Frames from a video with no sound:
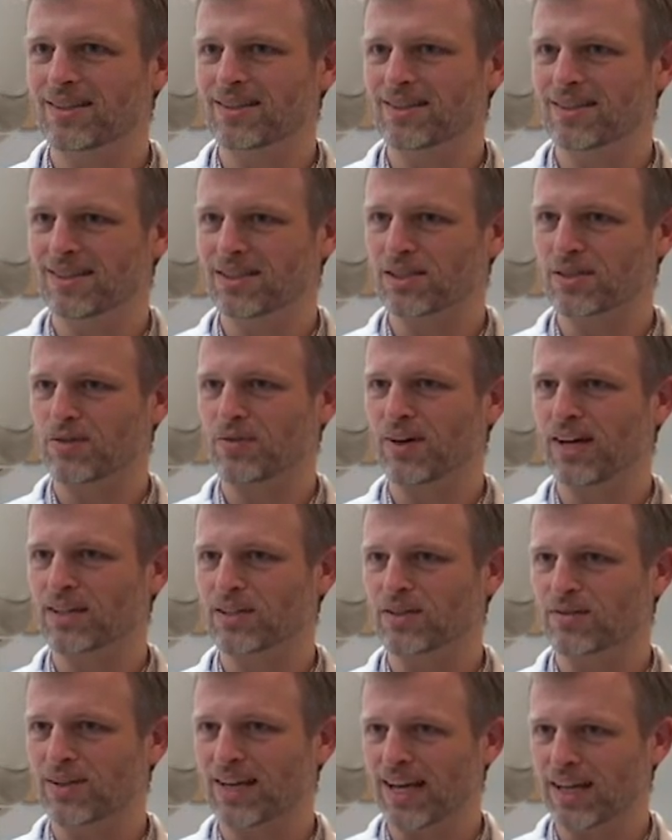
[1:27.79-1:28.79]
these
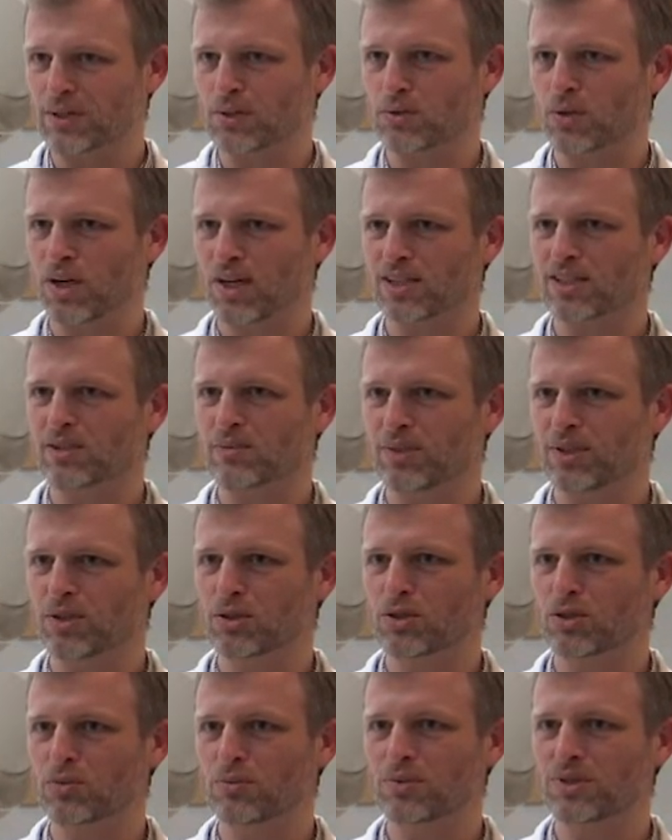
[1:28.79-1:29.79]
effective gastrostomy
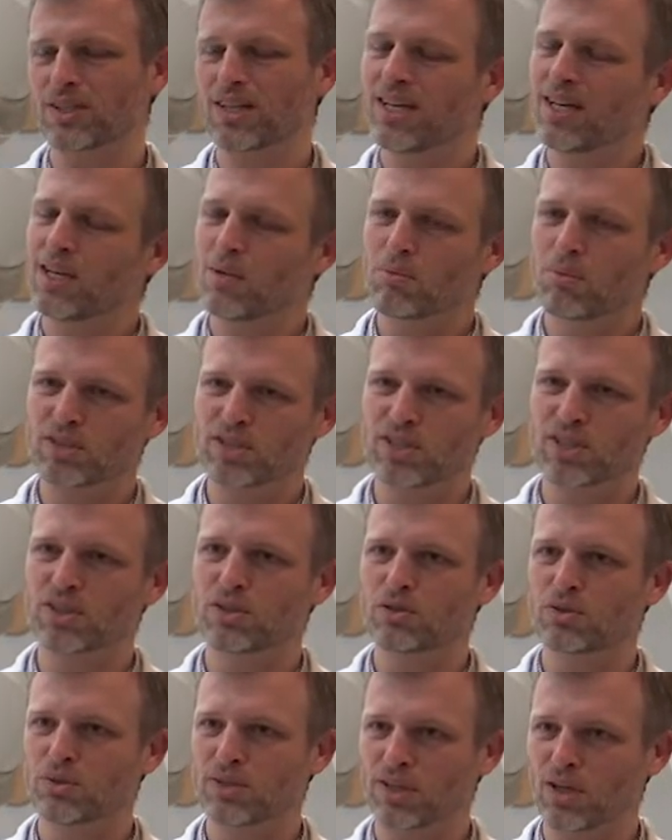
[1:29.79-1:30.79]
tubes, but
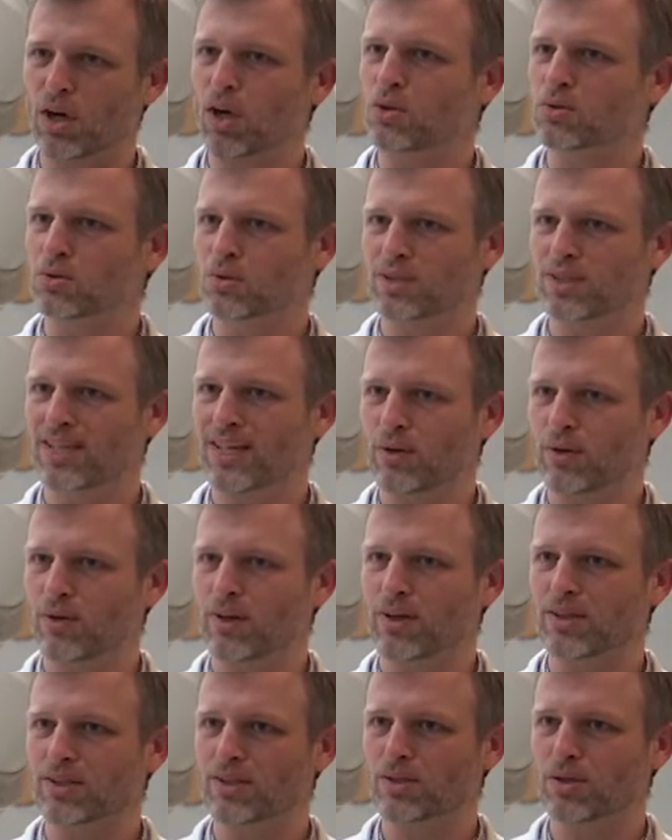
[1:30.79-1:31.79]
just using ultrasound
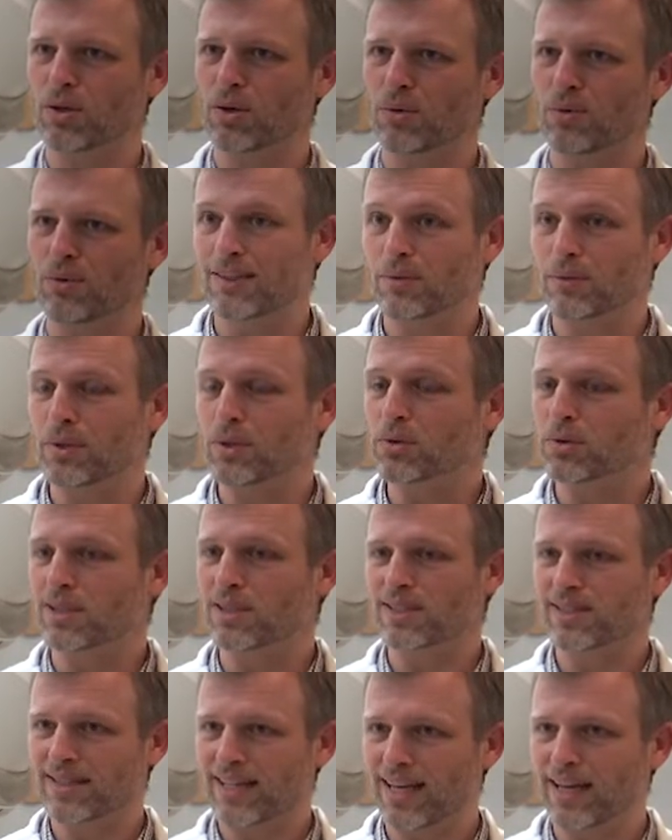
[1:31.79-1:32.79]
on its own. We use
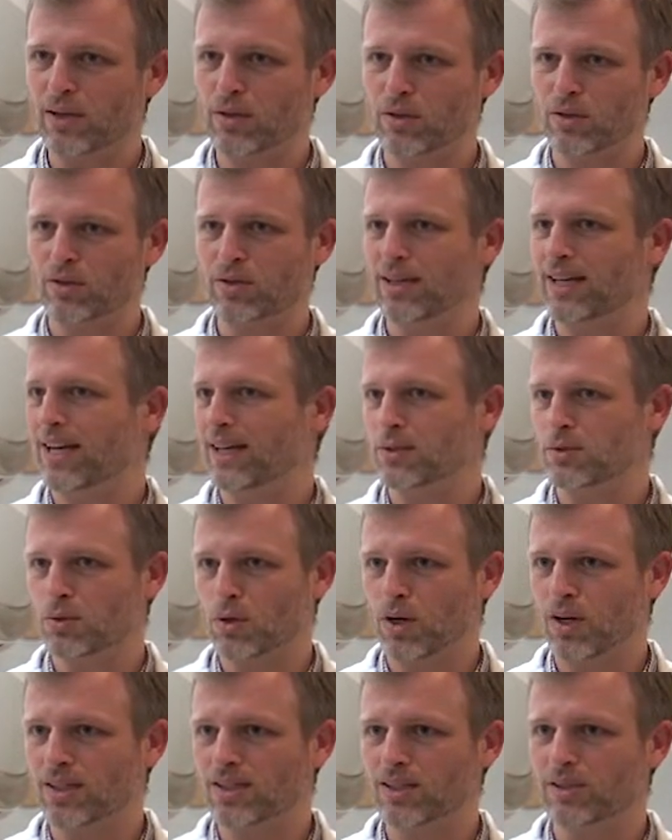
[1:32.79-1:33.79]
a standard
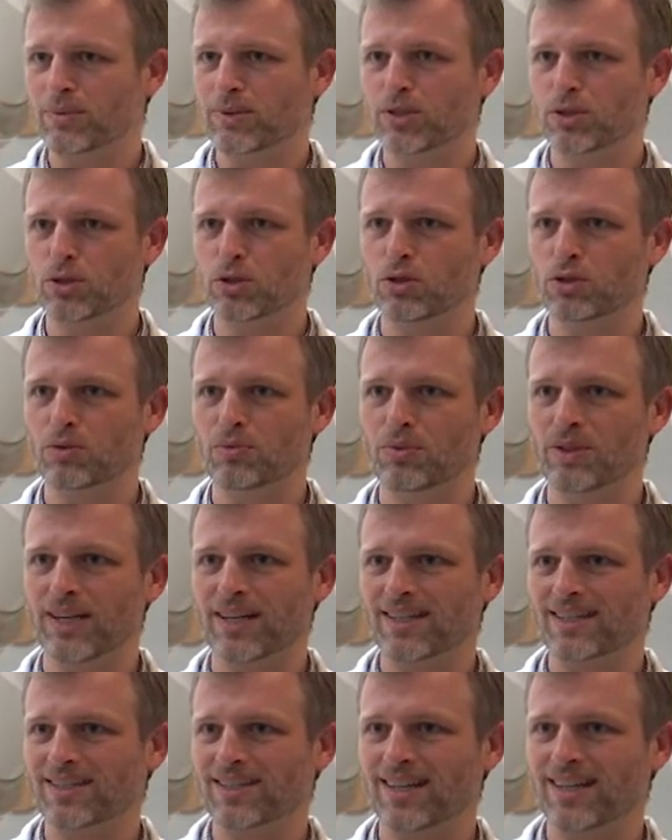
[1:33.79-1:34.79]
gastrostomy tube
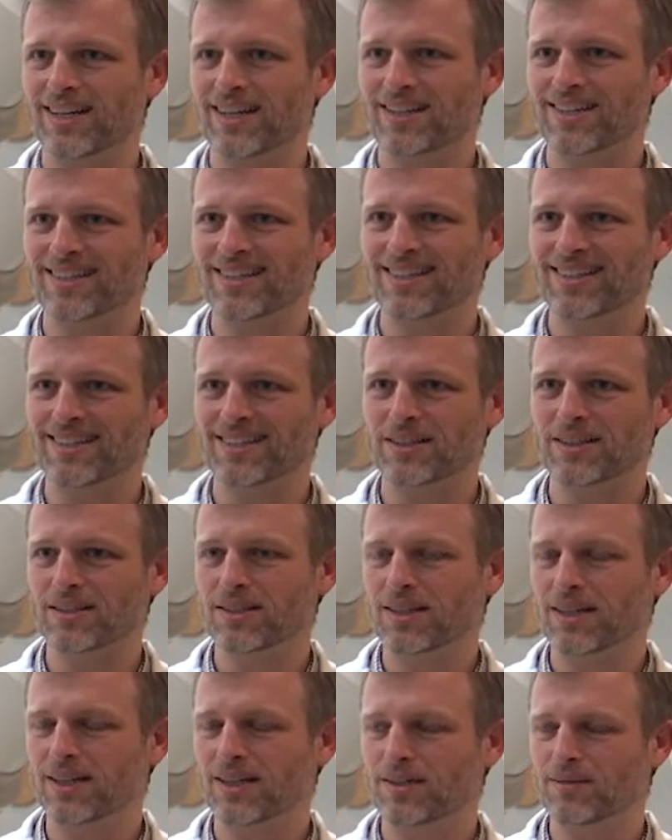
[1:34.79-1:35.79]
that
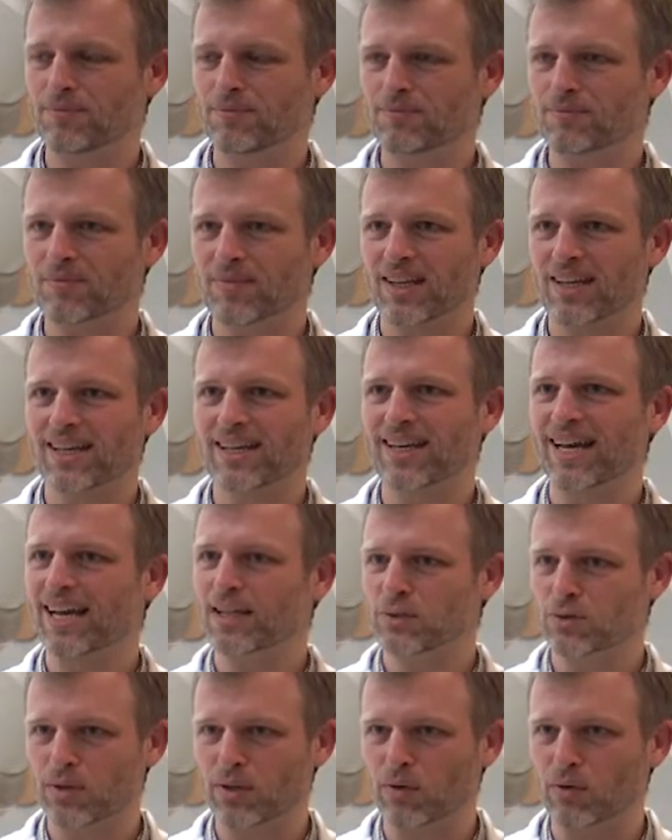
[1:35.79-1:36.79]
the
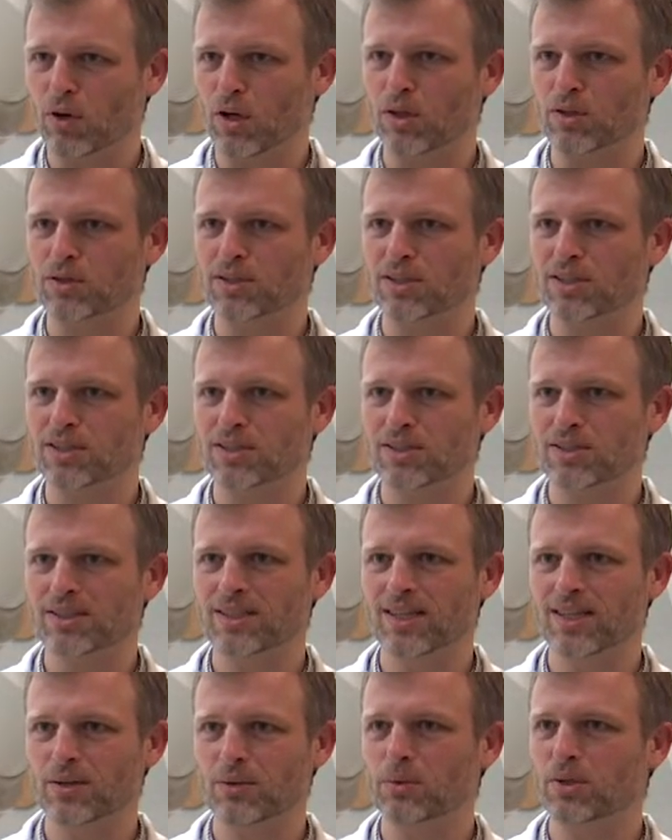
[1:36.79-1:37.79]

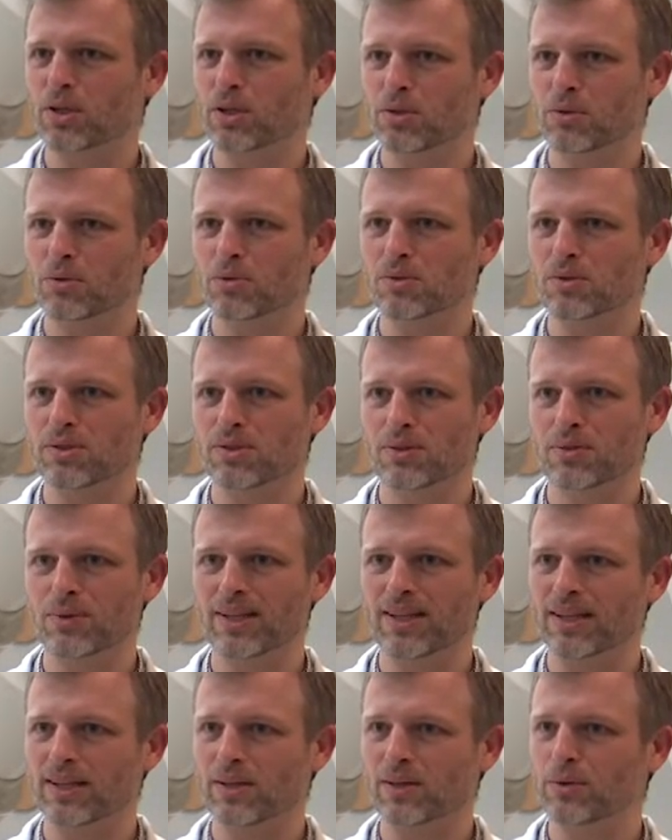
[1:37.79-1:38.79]
gastroenterologists would use
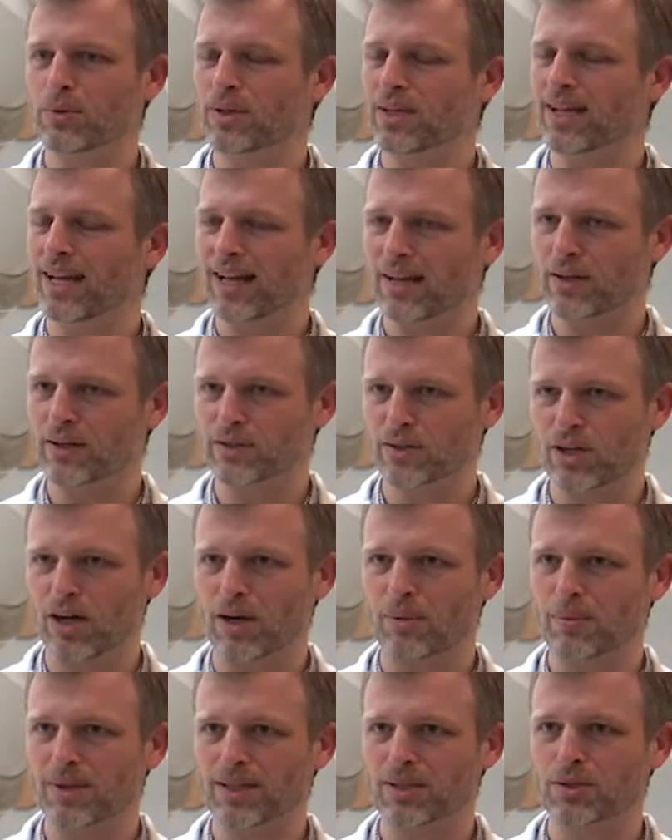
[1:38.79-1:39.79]
when they do an
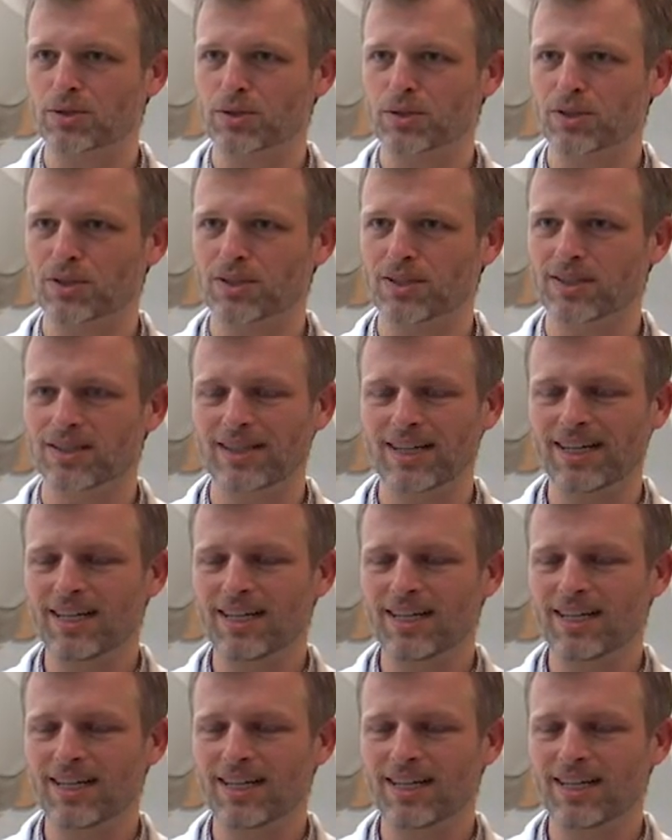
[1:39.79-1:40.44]
endoscopic insertion,